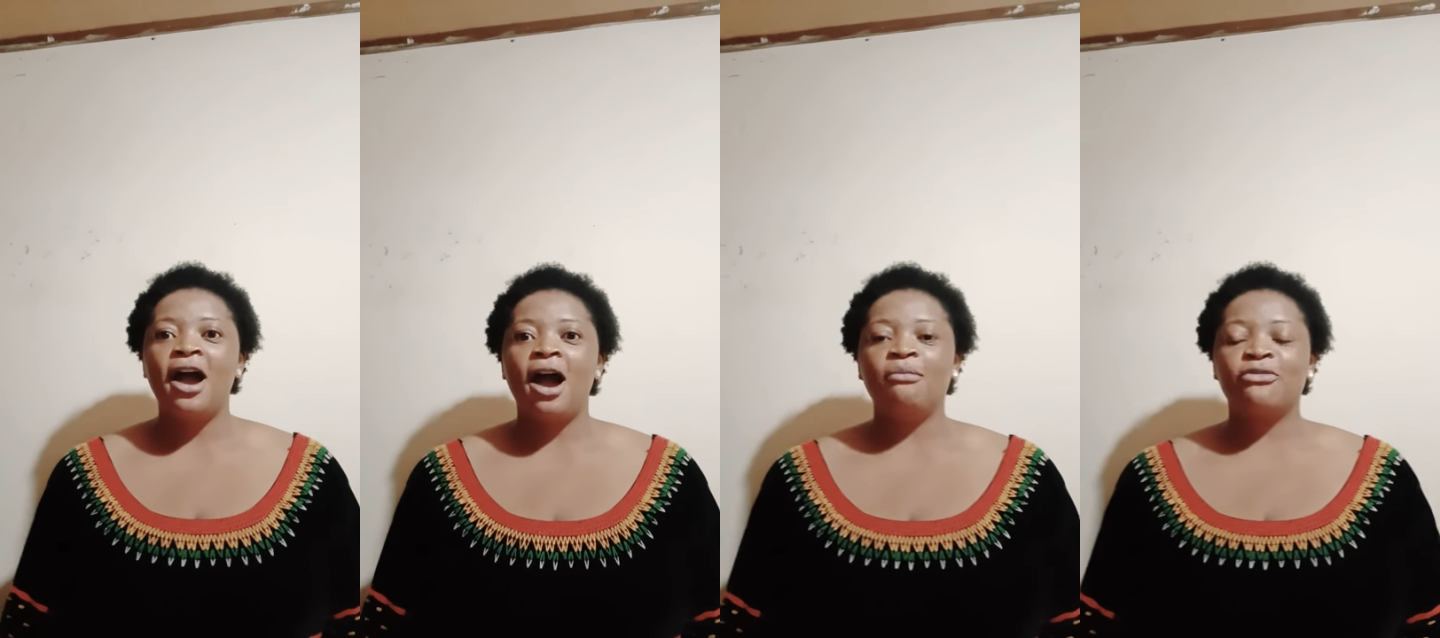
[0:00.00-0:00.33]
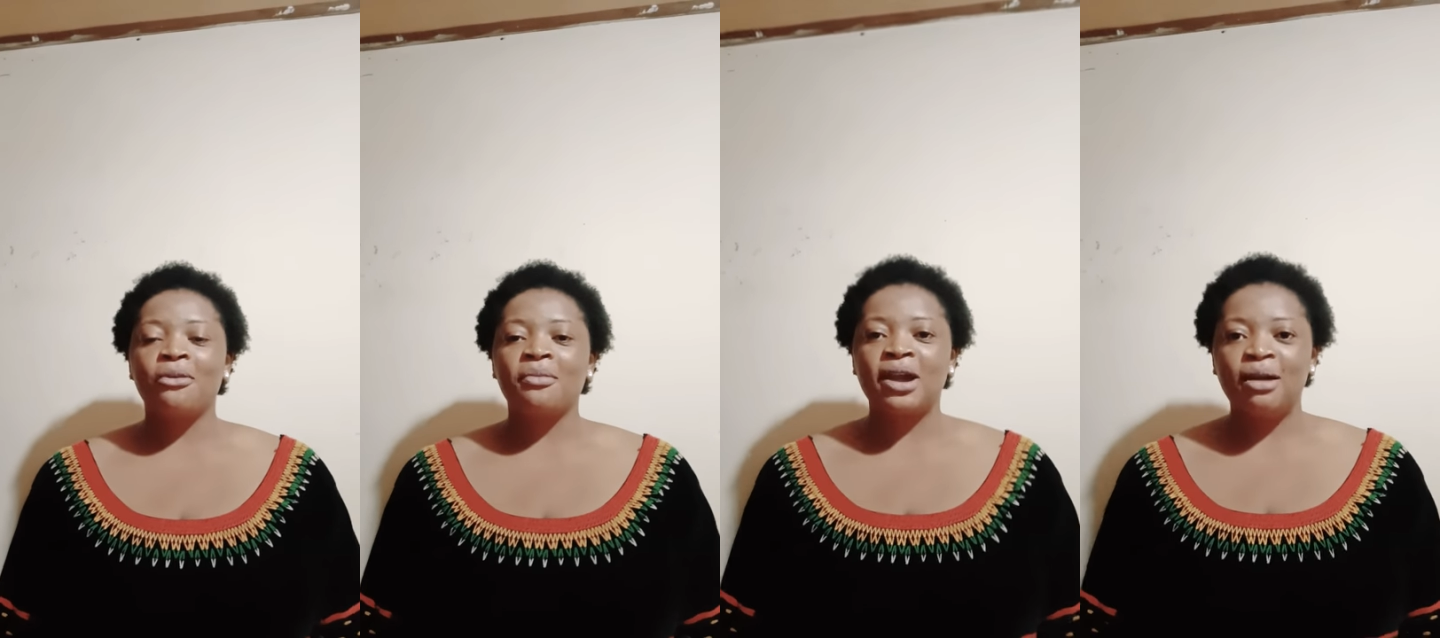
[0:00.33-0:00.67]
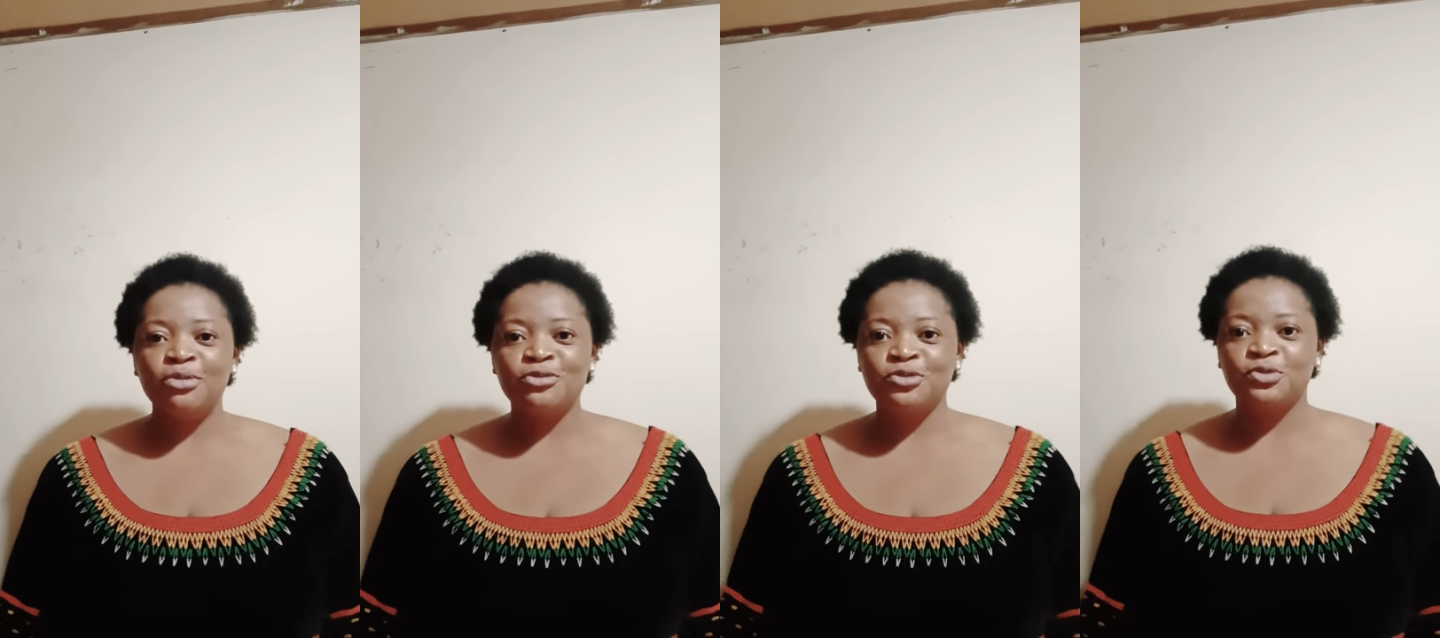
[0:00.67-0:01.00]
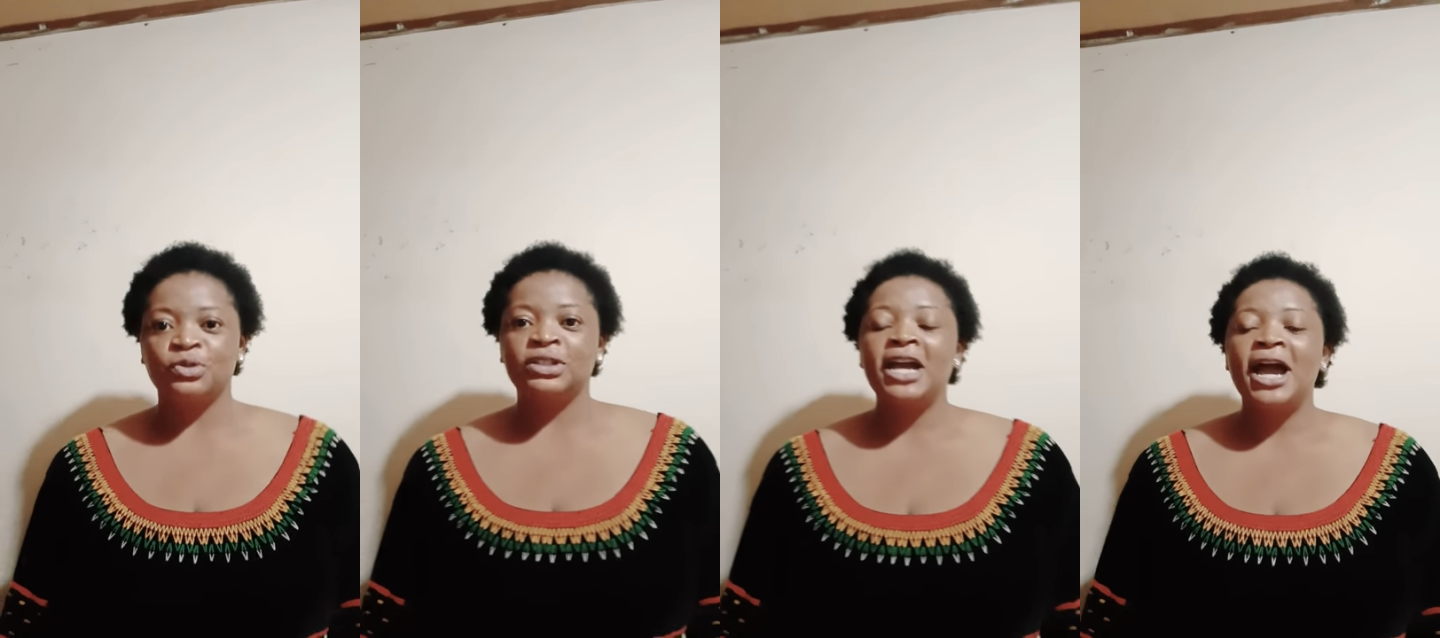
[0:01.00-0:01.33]
I'm from
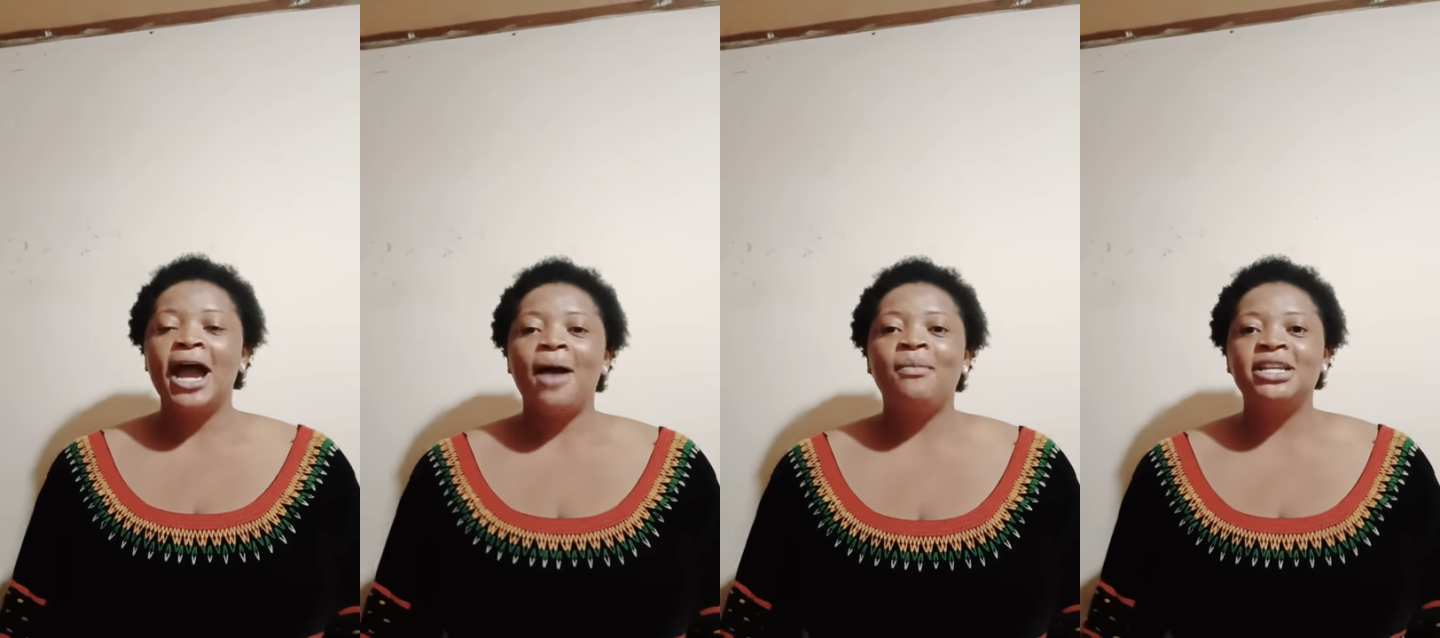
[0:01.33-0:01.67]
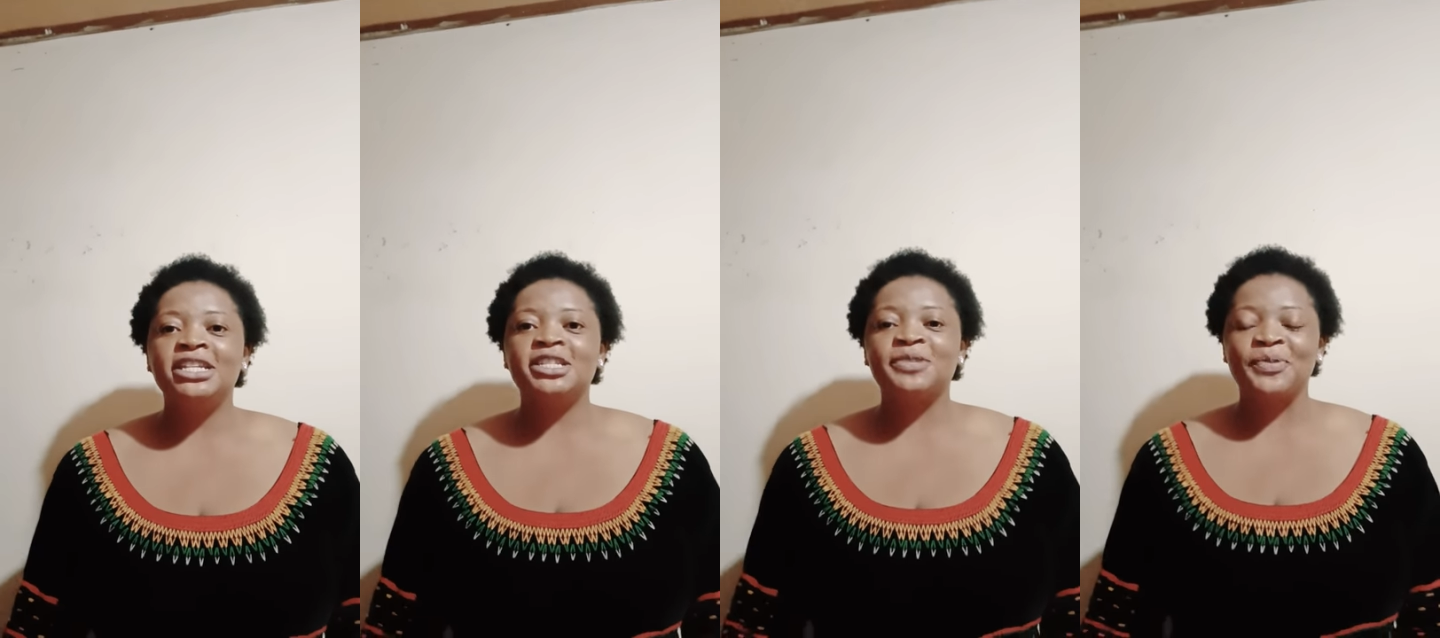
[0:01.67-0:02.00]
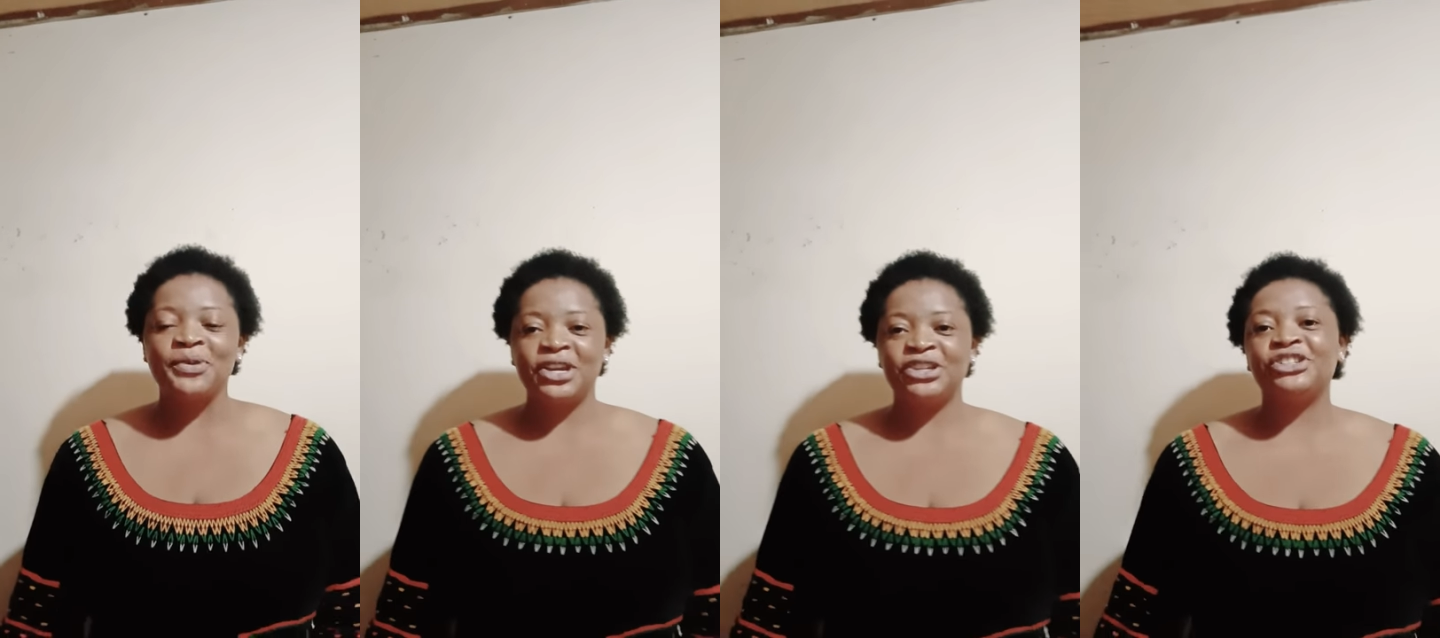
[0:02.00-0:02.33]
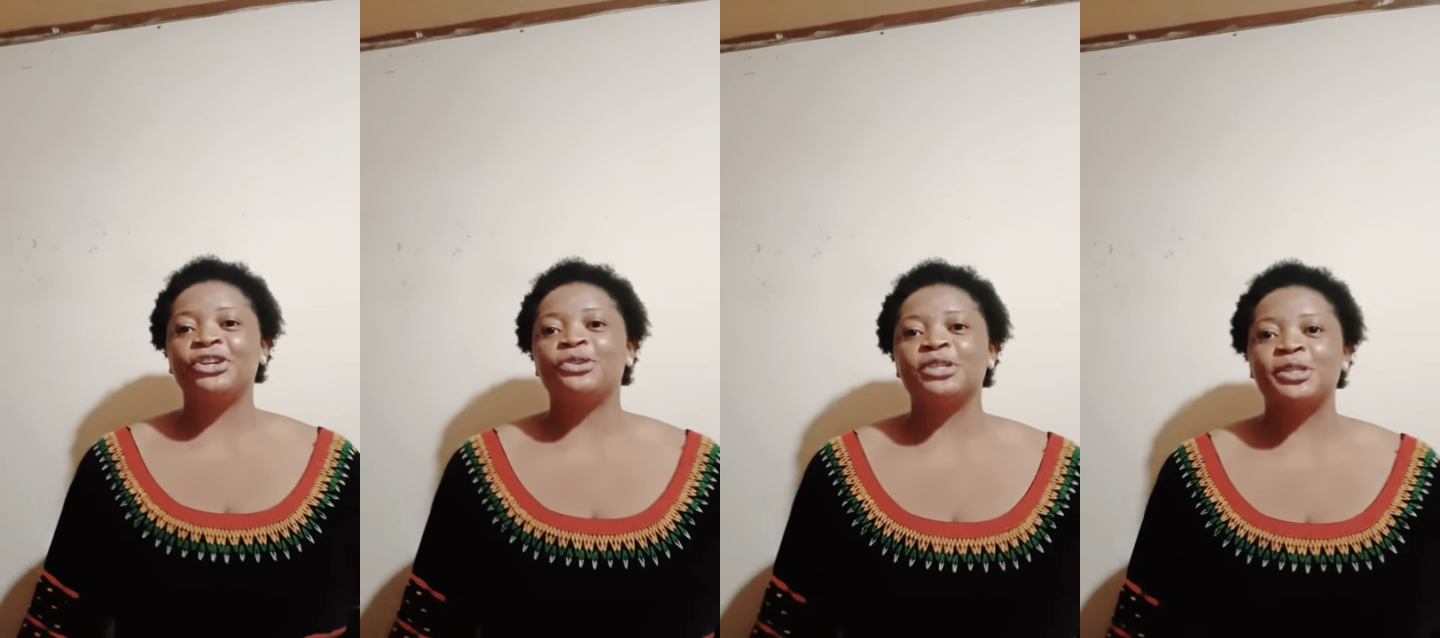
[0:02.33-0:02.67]
Cameroon. I'm an
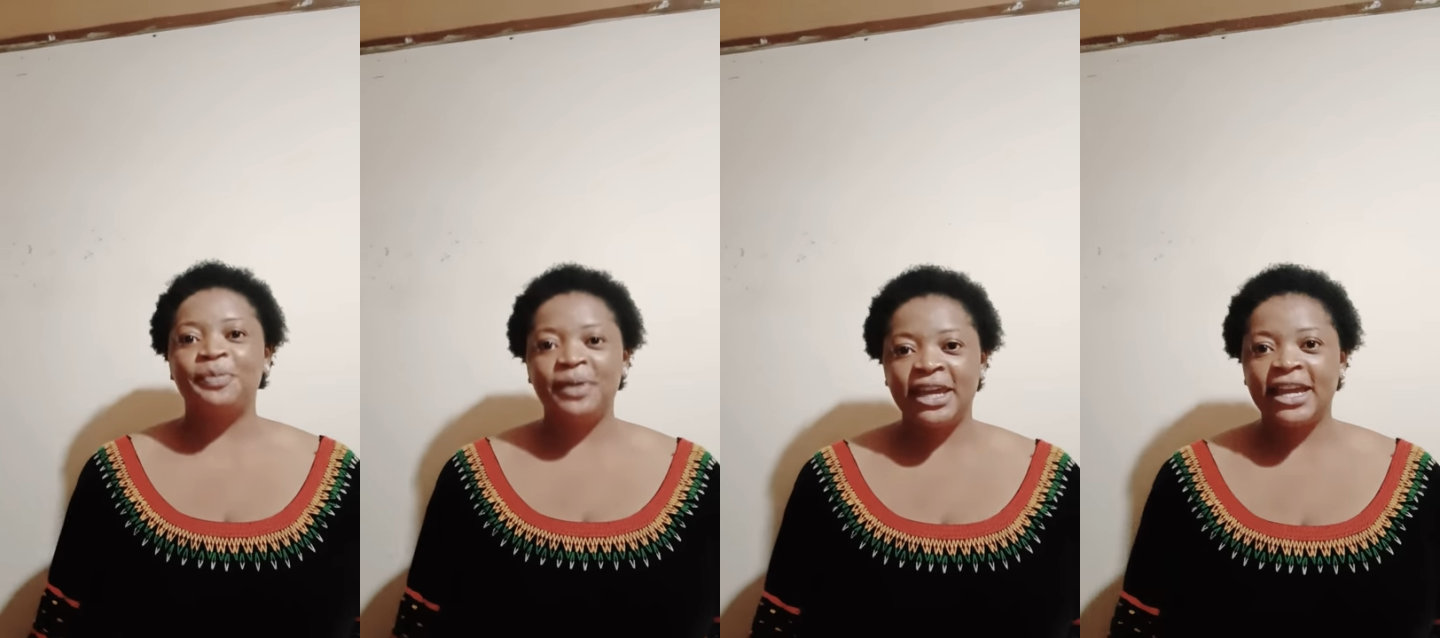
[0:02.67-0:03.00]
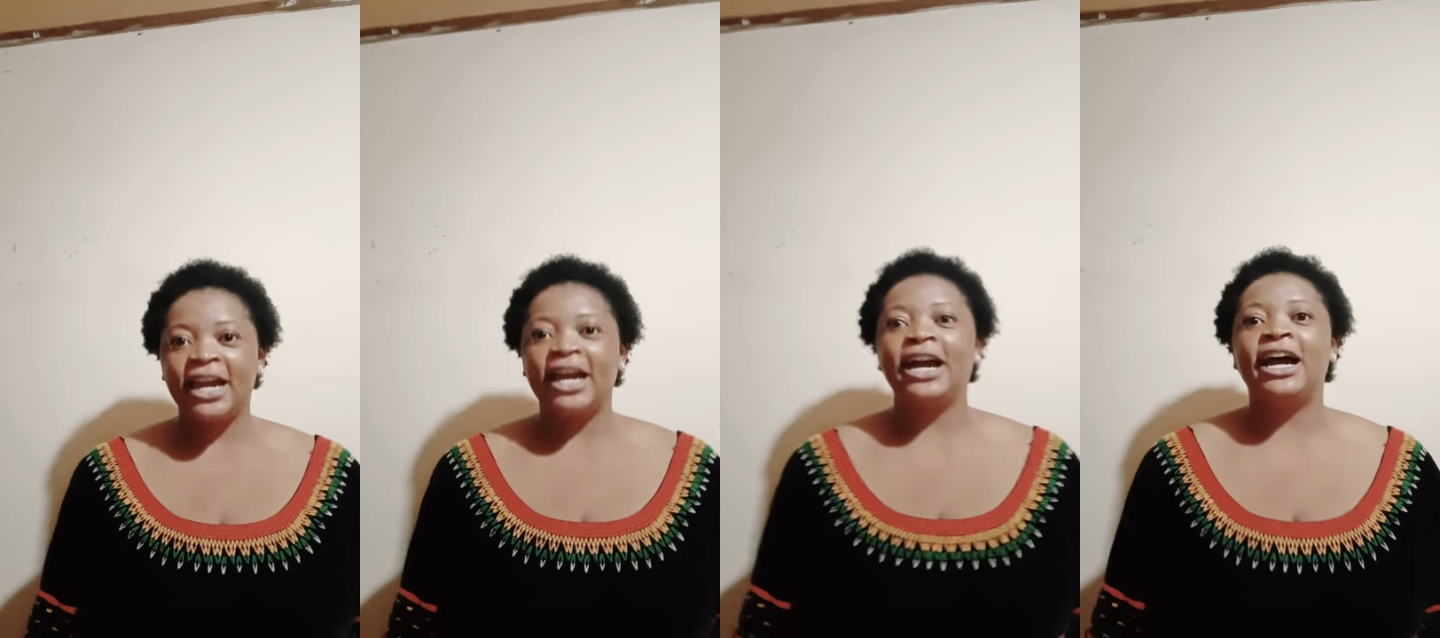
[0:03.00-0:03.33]
inspirational speaker